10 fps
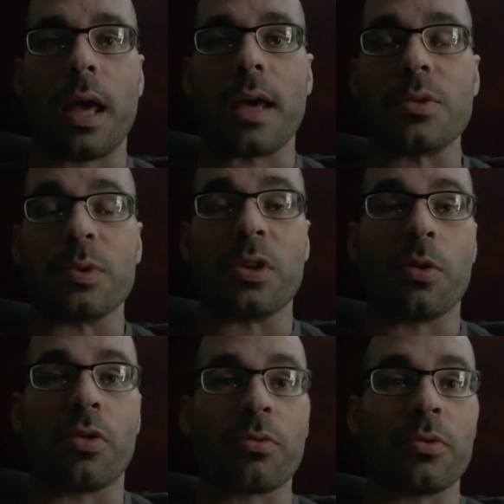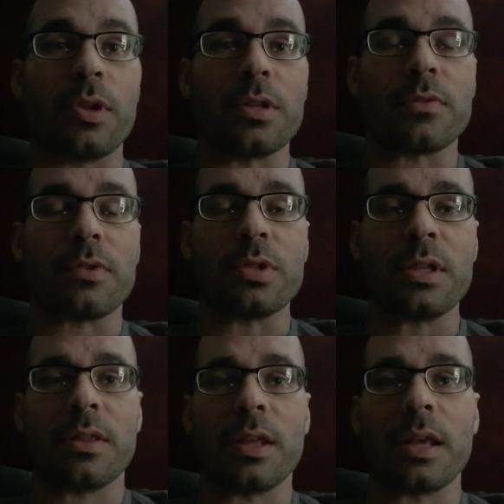as we go through this, if there's
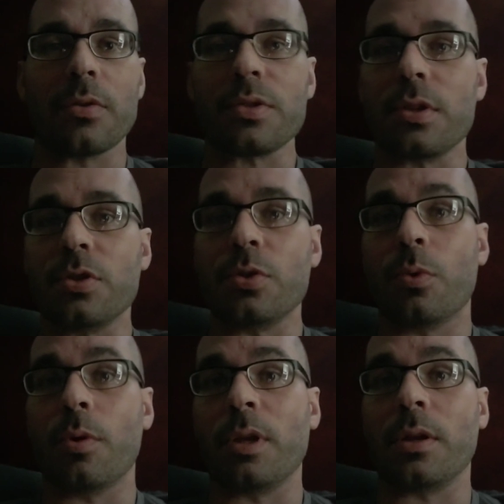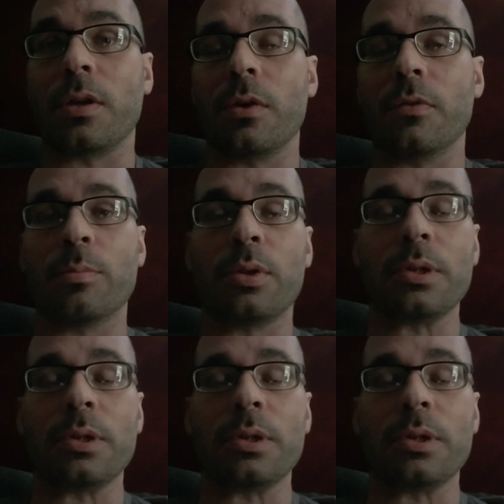anything else that you want me to cover,